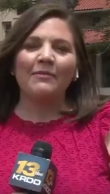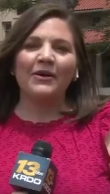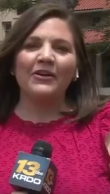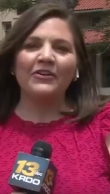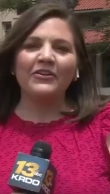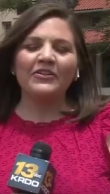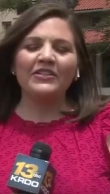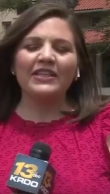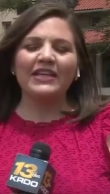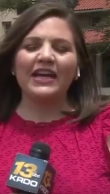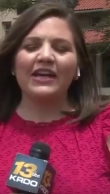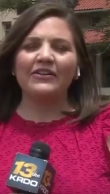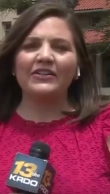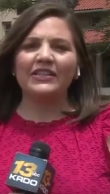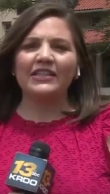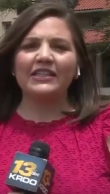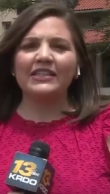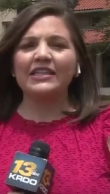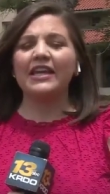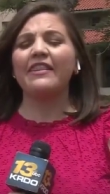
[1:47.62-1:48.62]
Partners in
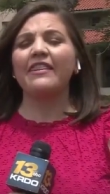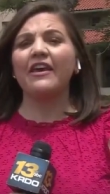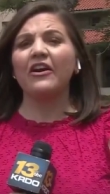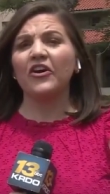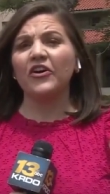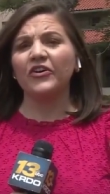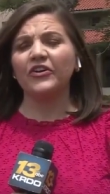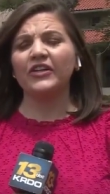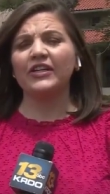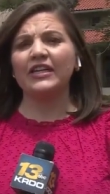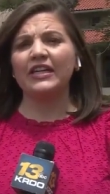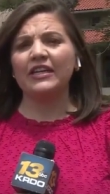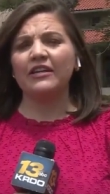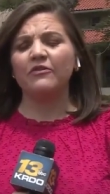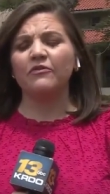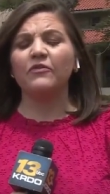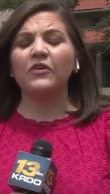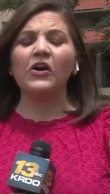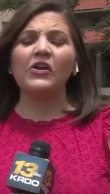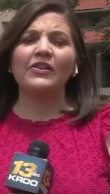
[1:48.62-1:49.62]
Housing say they are in need
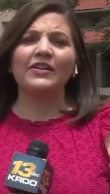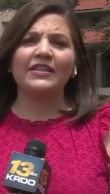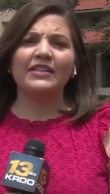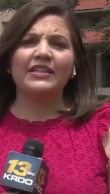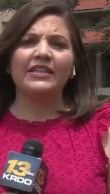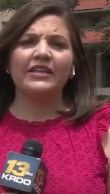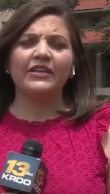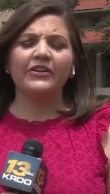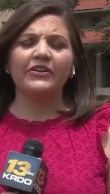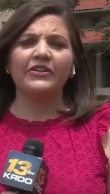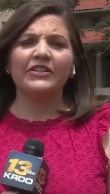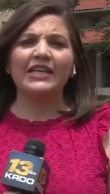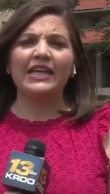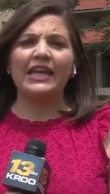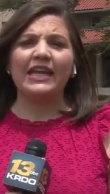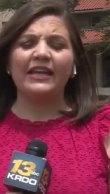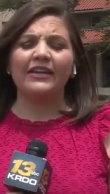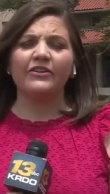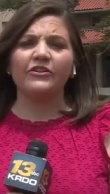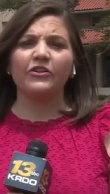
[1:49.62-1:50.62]
of volunteers
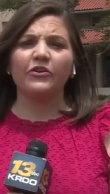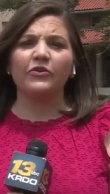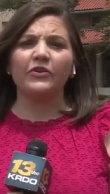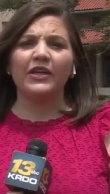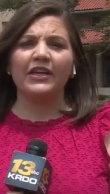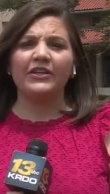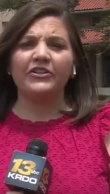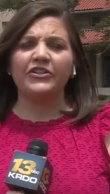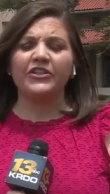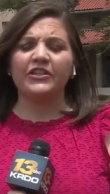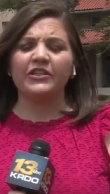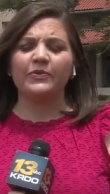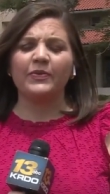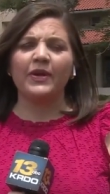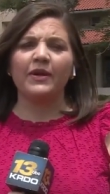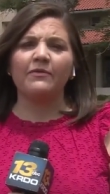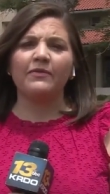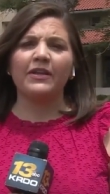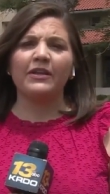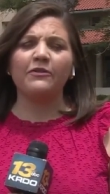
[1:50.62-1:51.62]
and donations. We
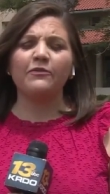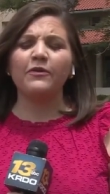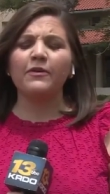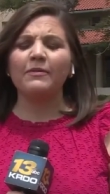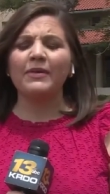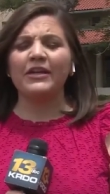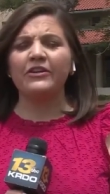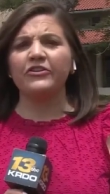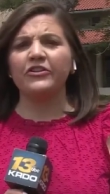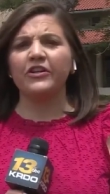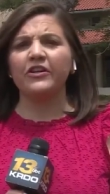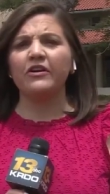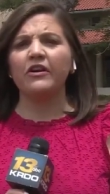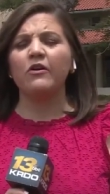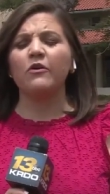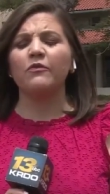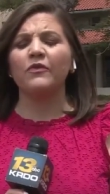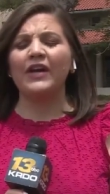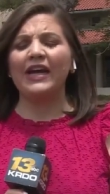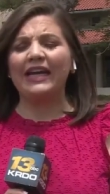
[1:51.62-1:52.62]
have information
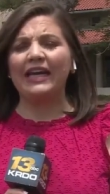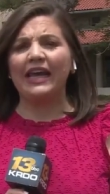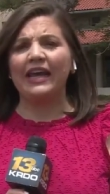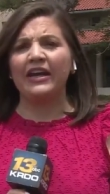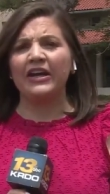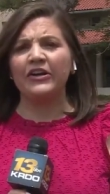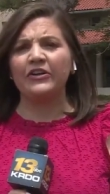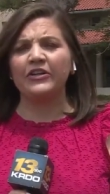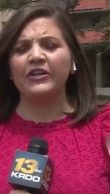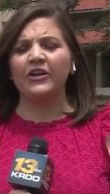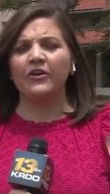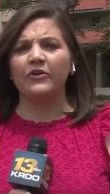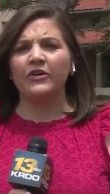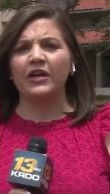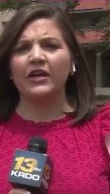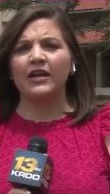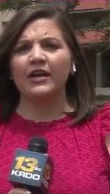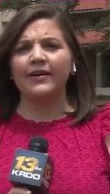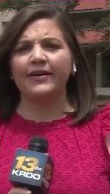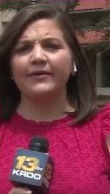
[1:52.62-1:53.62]
over at
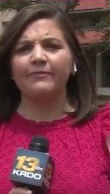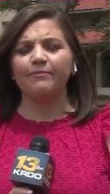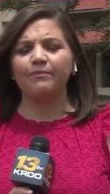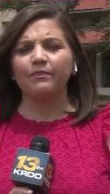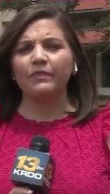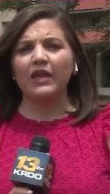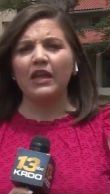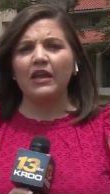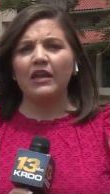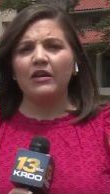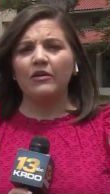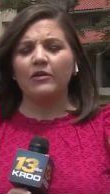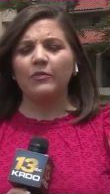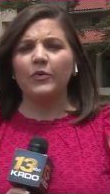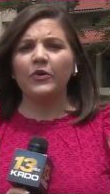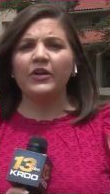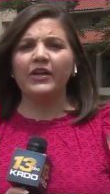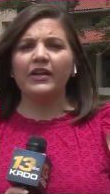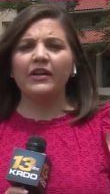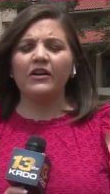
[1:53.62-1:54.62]
KRDO.com.
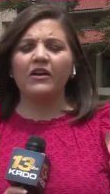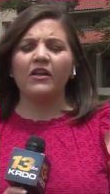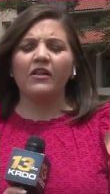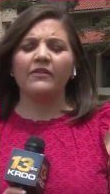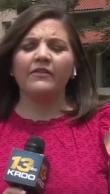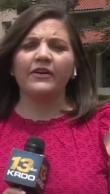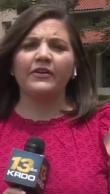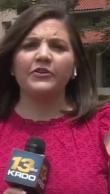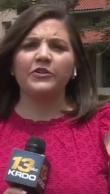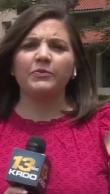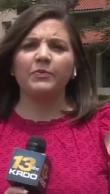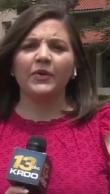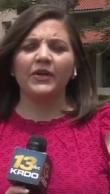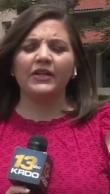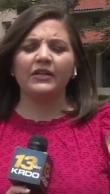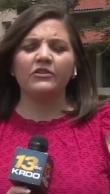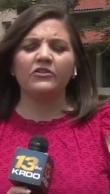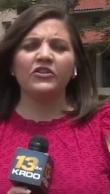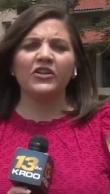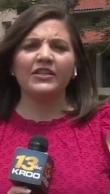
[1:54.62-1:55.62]
Reporting in Colorado
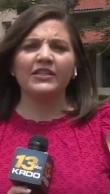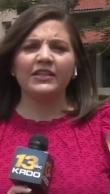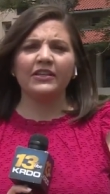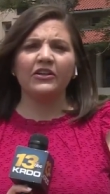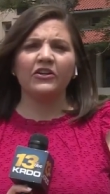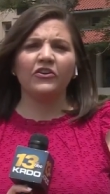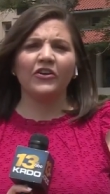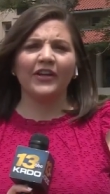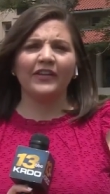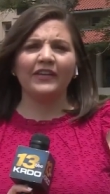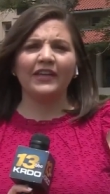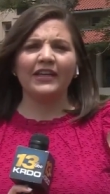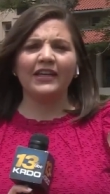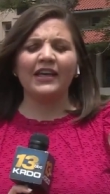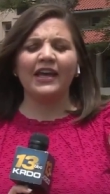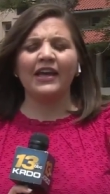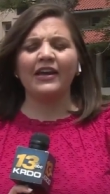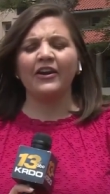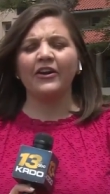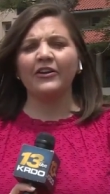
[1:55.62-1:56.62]
Springs, Jessica Grunling,
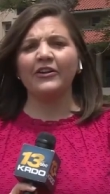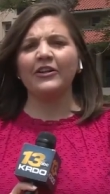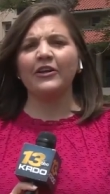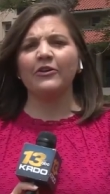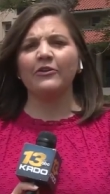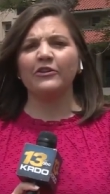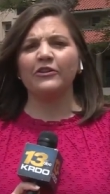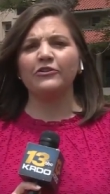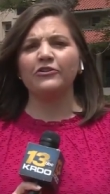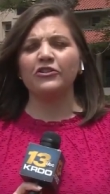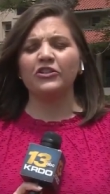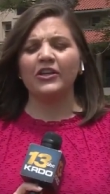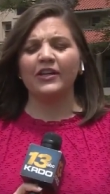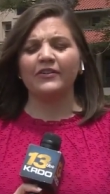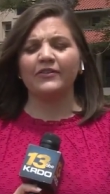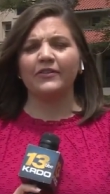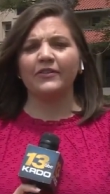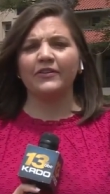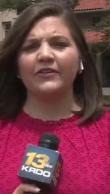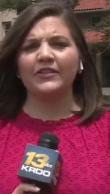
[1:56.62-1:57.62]
KRDO News
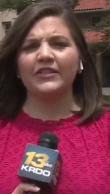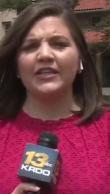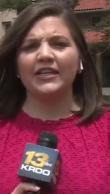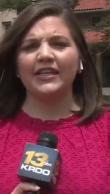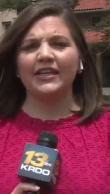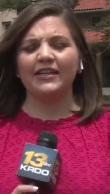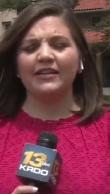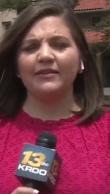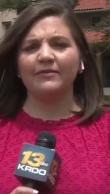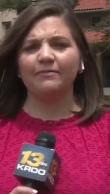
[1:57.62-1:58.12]
Channel 13.